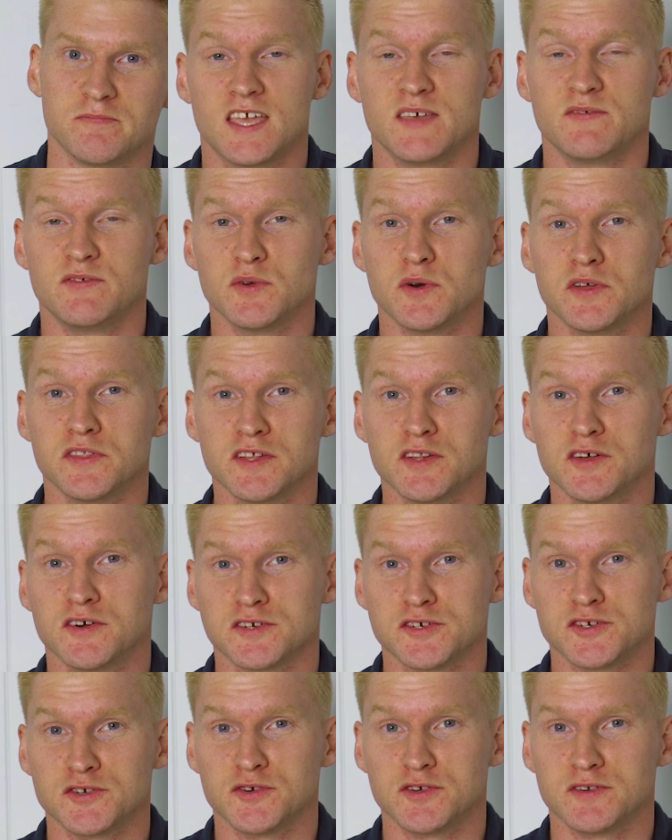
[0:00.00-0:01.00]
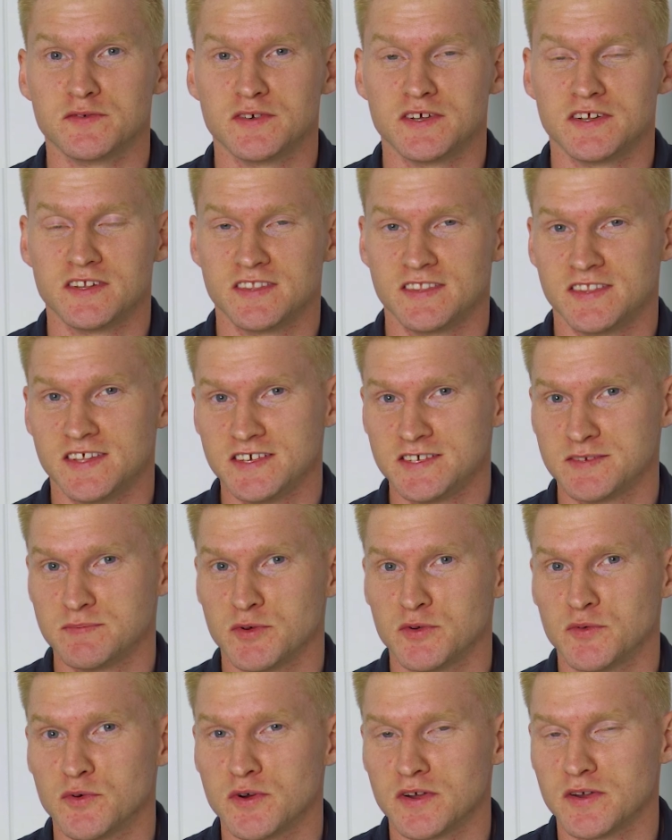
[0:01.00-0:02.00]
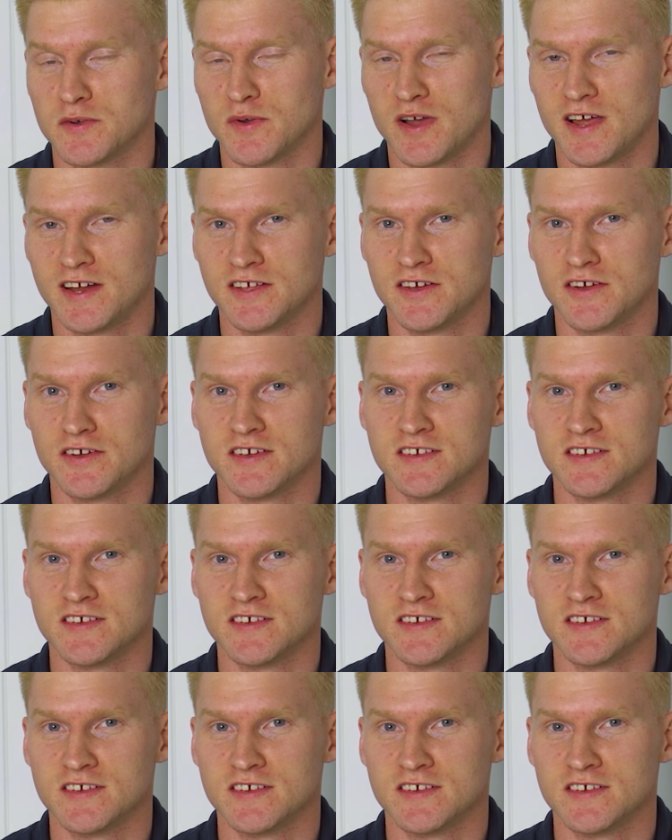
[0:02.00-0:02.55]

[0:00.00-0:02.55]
If you want the long and short of it, this Milwaukee radio